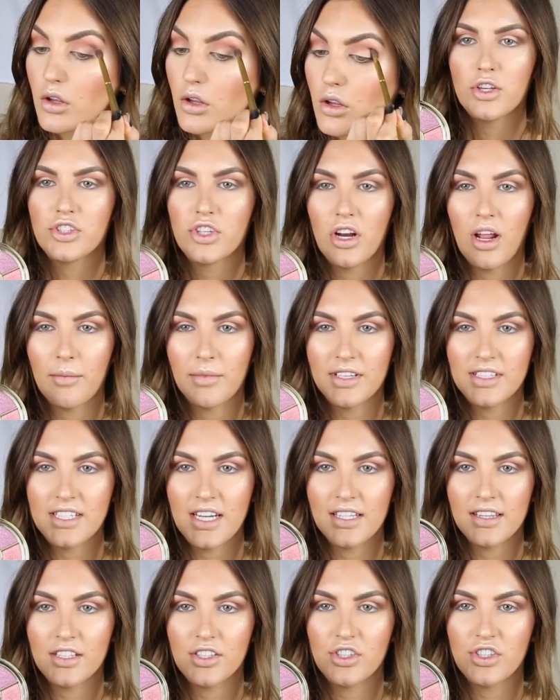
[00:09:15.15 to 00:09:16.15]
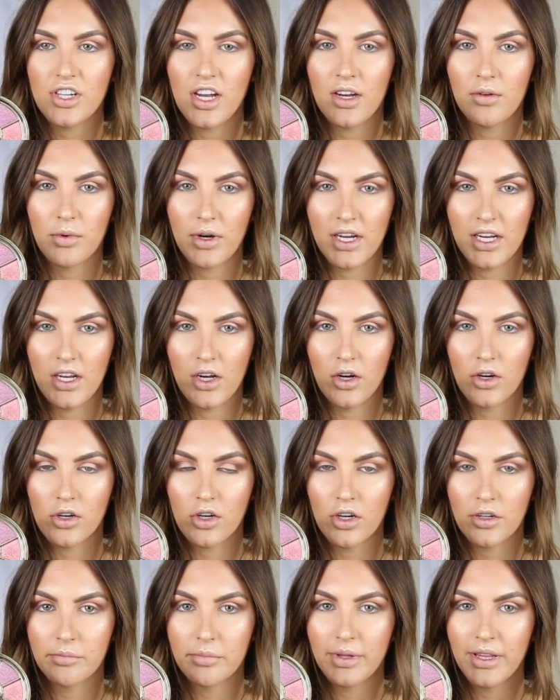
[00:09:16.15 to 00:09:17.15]
So now I'm going to take this shade right here
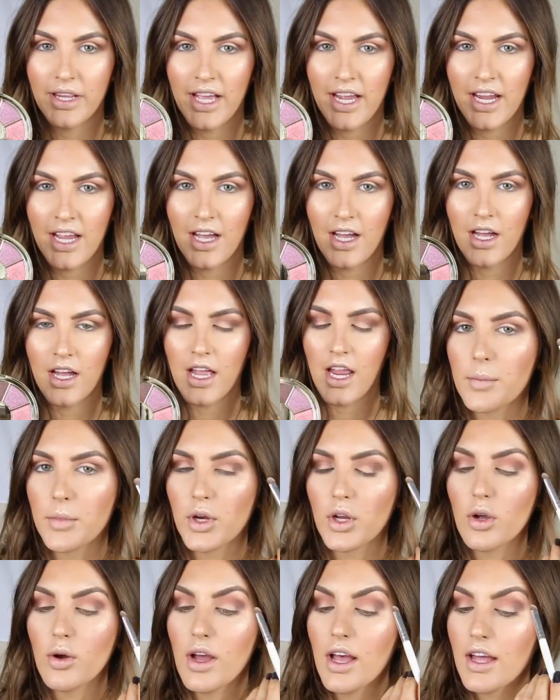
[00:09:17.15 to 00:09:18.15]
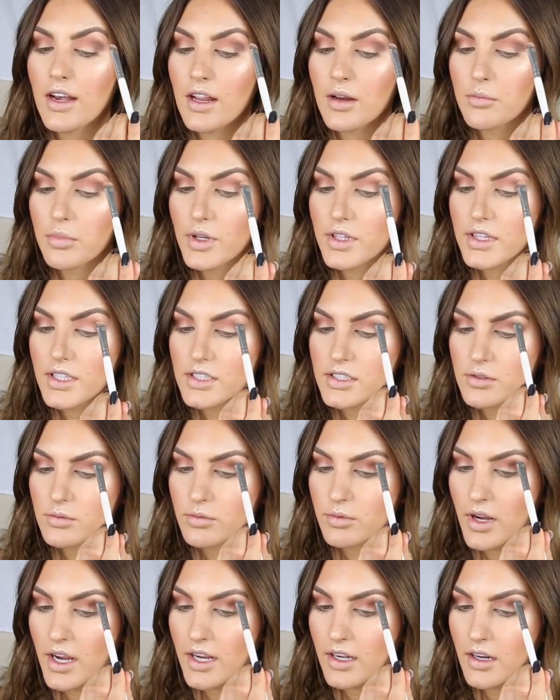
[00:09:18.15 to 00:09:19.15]
called Playa. I'm going to go ahead and put this
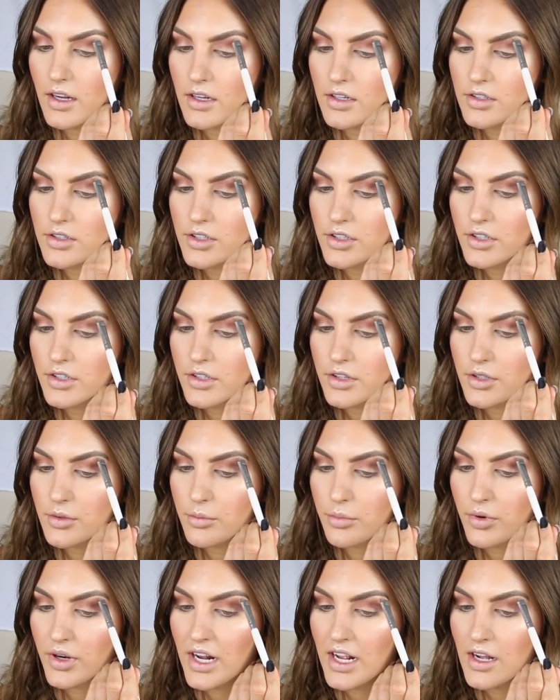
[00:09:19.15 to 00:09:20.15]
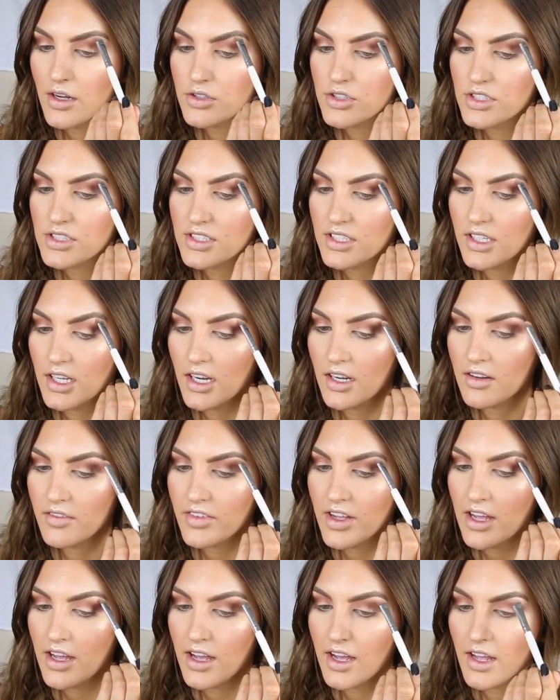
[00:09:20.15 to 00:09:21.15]
right under the brow just to kind of
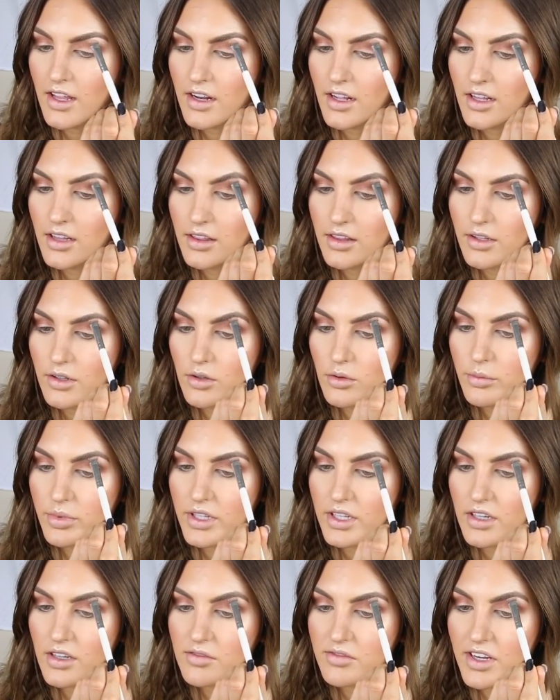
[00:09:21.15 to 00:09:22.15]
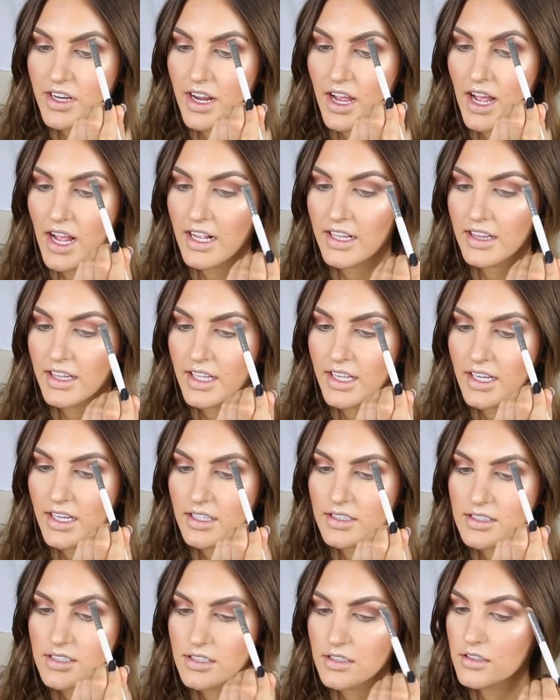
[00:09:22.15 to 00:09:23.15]
add a little bit of a
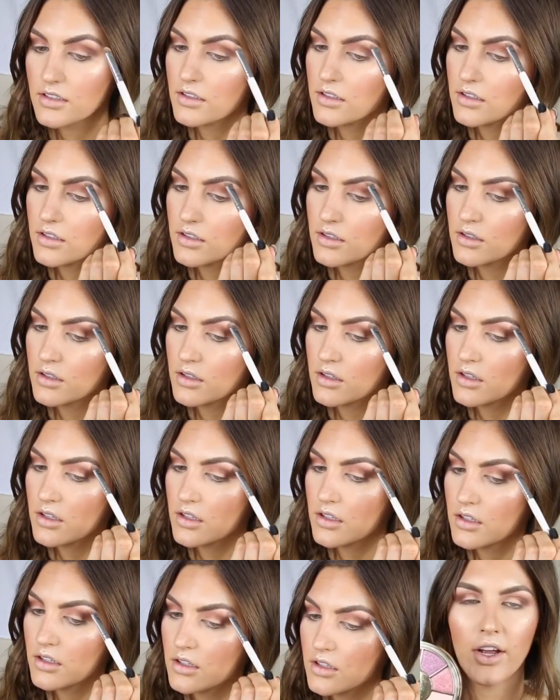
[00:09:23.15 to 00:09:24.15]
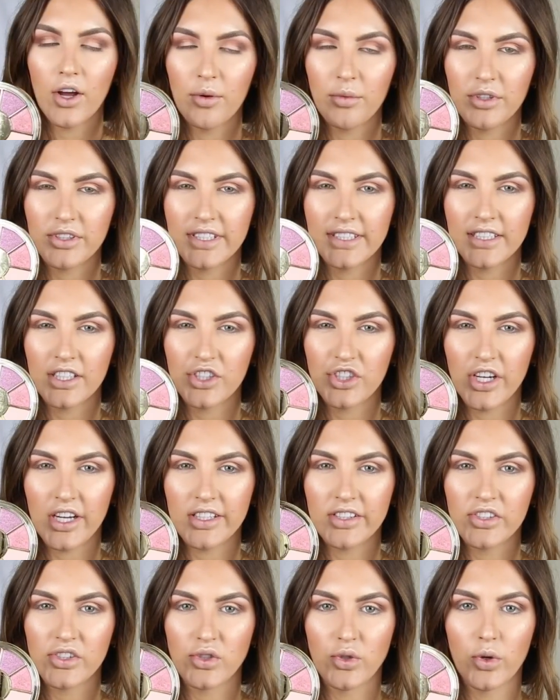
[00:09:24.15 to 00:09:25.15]
highlight. Now I'm using the
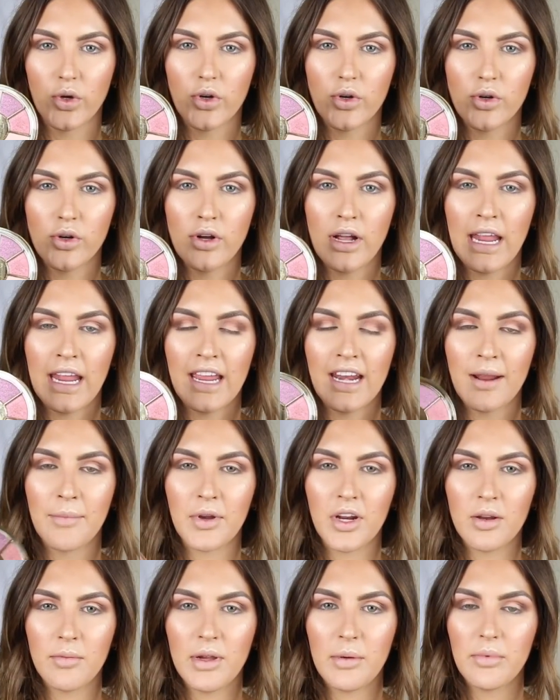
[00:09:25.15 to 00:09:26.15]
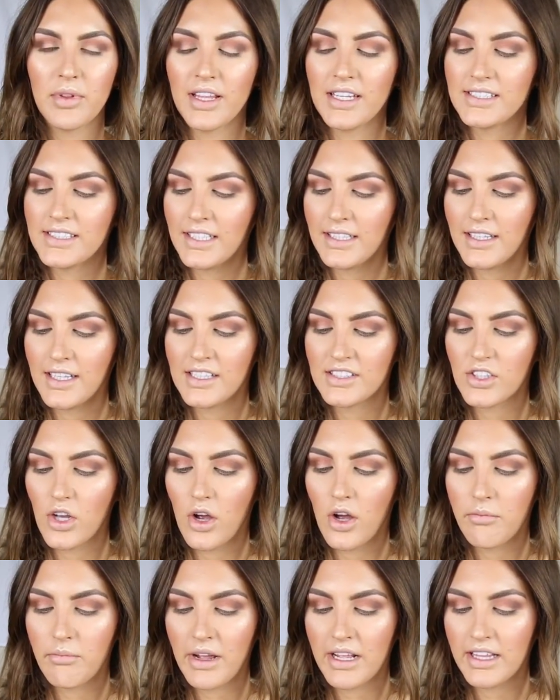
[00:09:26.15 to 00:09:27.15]
shade Snorkel, and I'm going to be placing this
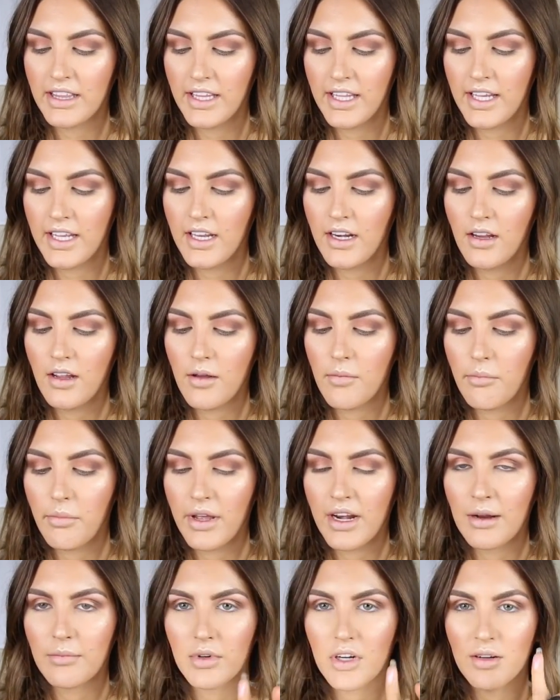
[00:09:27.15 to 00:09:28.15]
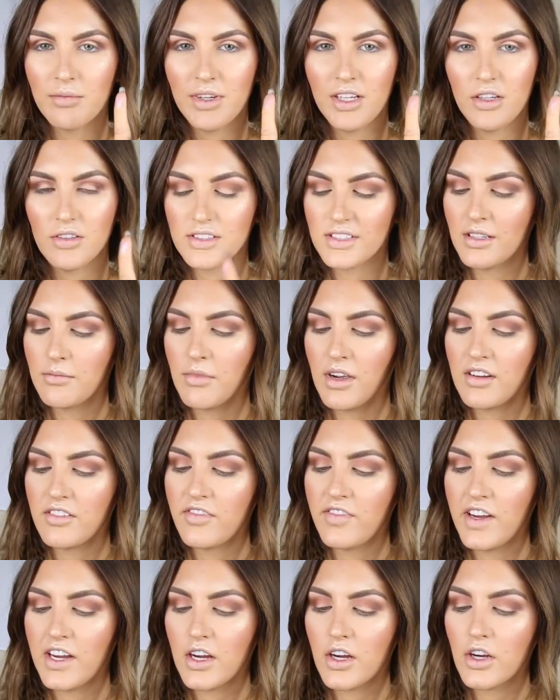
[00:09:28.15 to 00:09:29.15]
on my lid, but I'm going to be using my
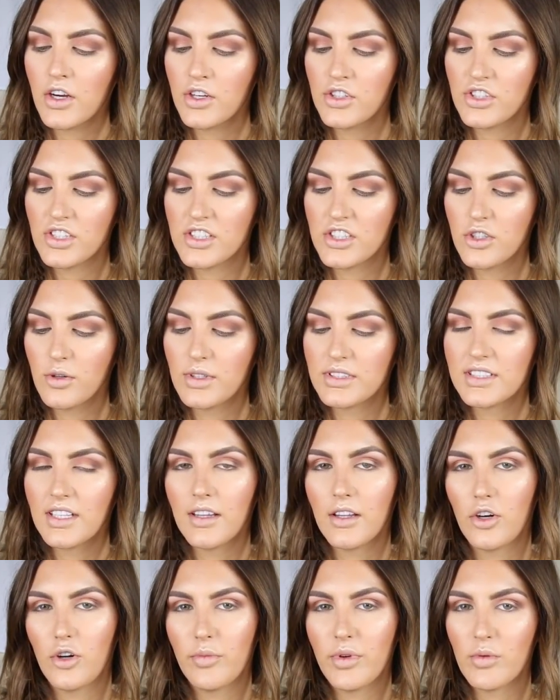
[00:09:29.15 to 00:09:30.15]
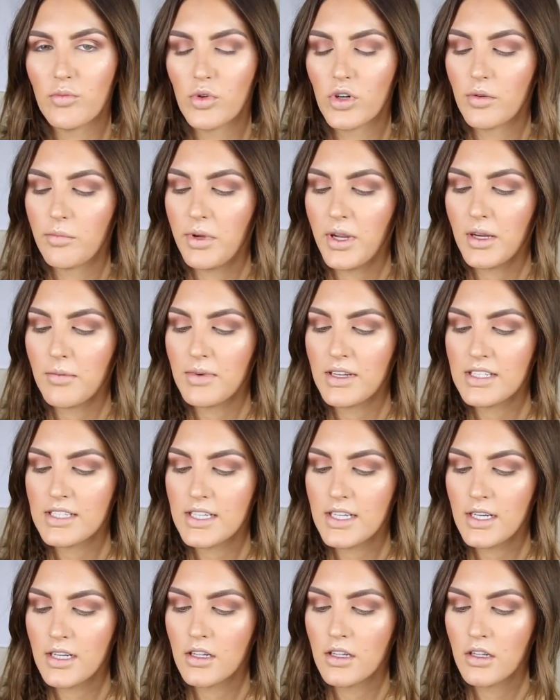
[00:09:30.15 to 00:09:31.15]
finger just so it's a little bit more
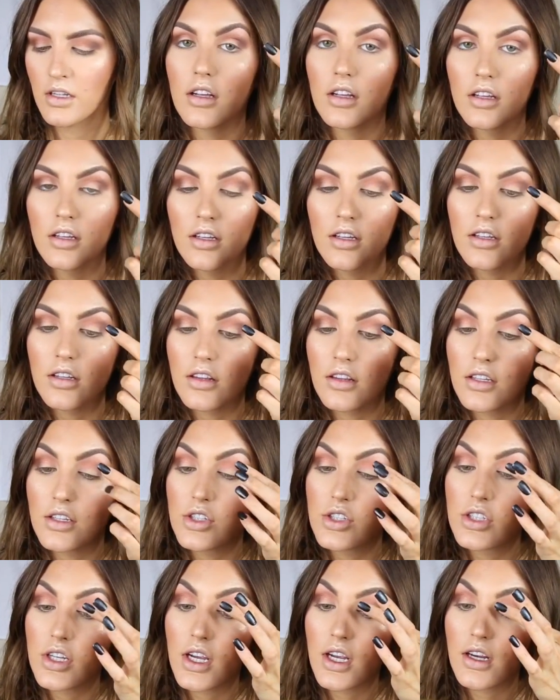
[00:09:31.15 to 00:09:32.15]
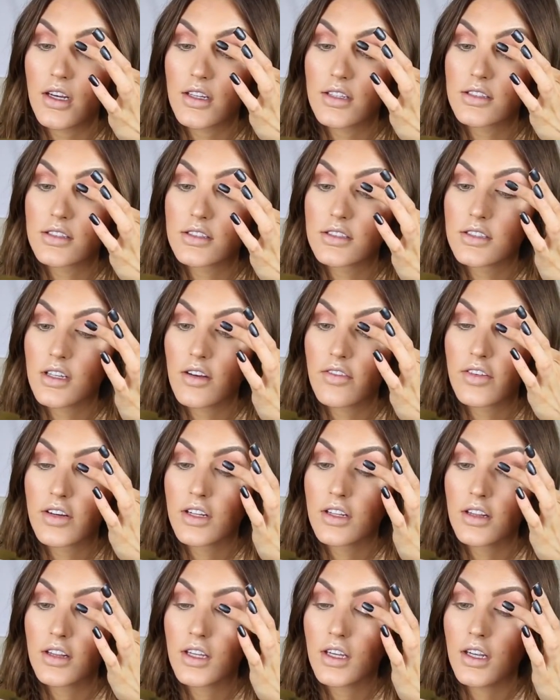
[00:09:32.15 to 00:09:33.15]
pigmented. This shade is
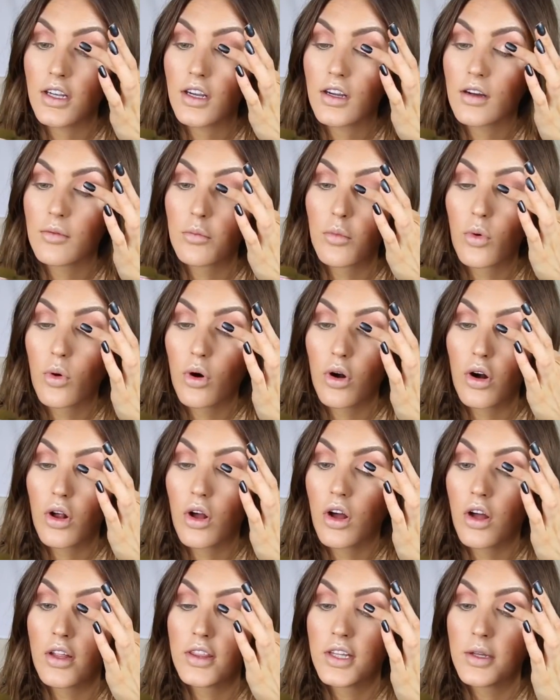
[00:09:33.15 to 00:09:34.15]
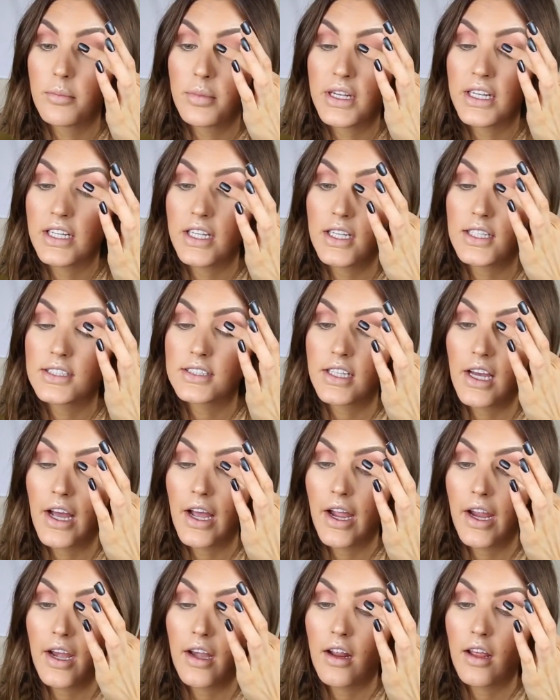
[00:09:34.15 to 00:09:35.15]
definitely more on the pinky
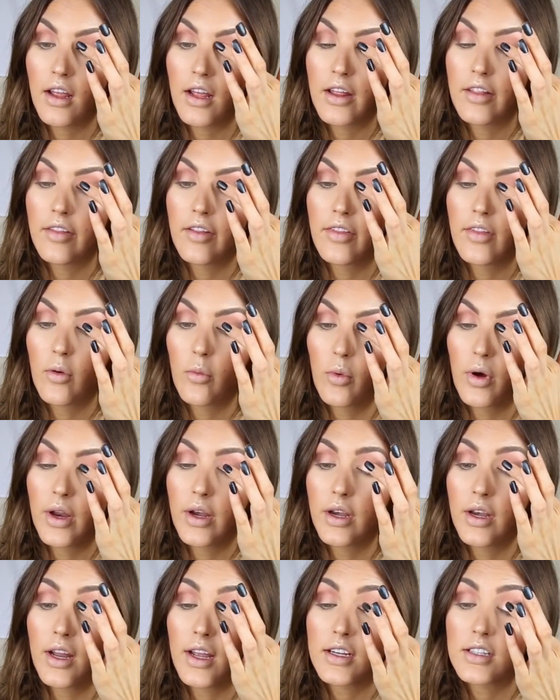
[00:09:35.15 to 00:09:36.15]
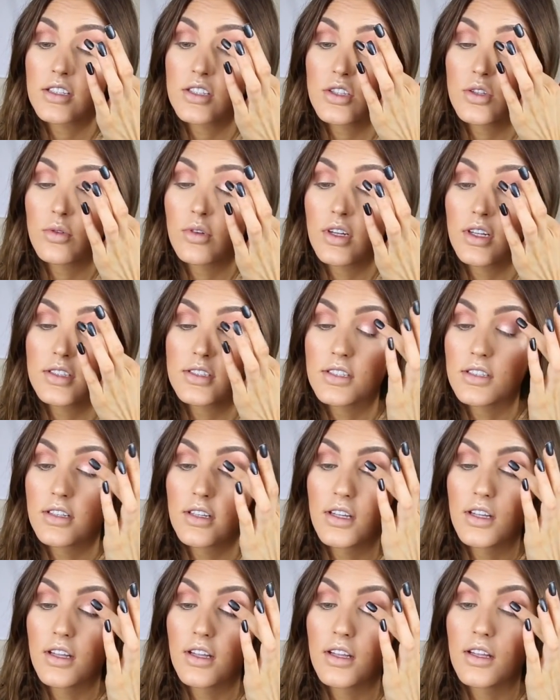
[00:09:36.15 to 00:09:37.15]
side, and then the one next to it
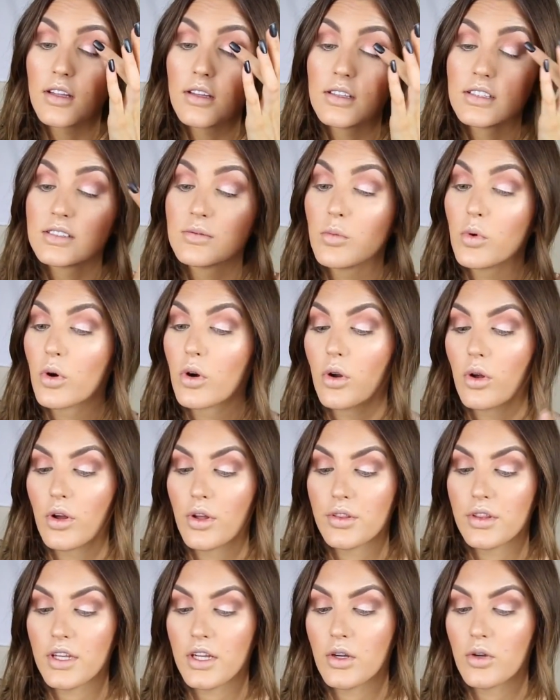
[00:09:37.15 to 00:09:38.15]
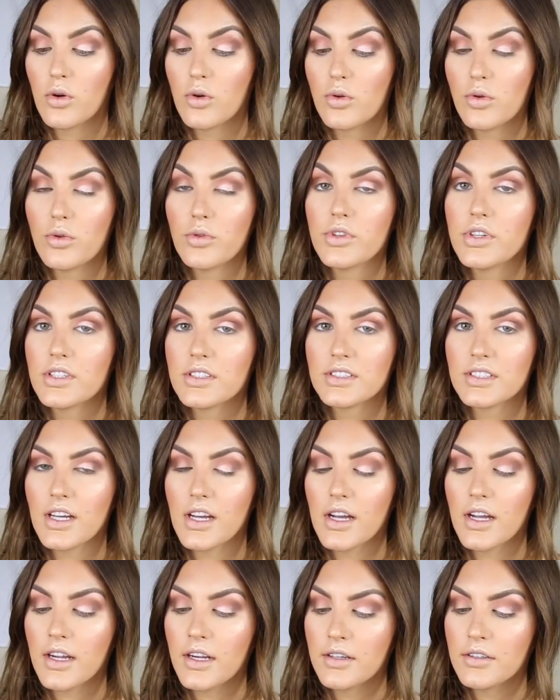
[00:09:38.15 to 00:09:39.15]
is more on the gold
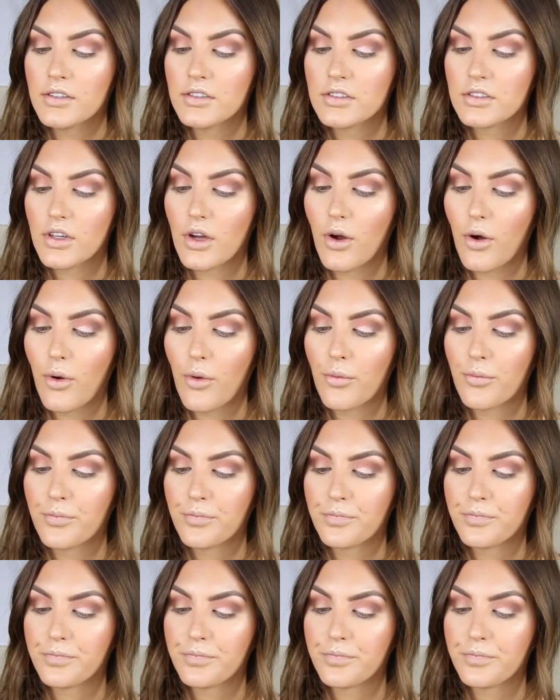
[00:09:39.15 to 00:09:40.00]
side, so